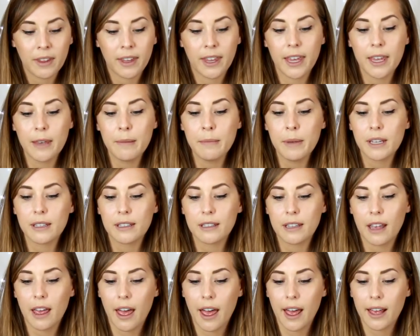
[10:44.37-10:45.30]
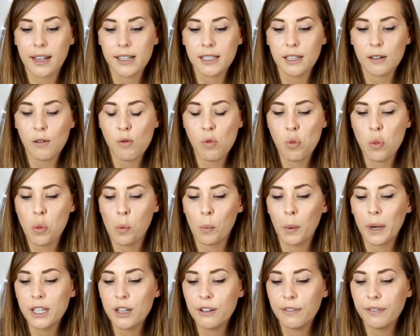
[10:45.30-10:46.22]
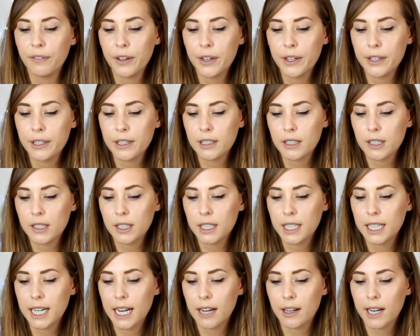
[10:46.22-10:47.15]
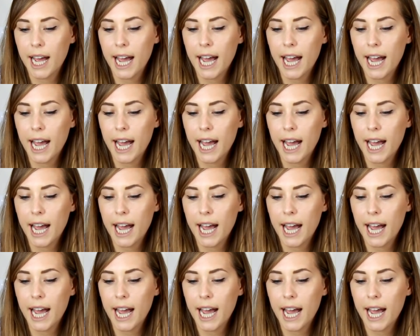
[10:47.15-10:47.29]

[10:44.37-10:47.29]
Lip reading: Kim says, when you first started out,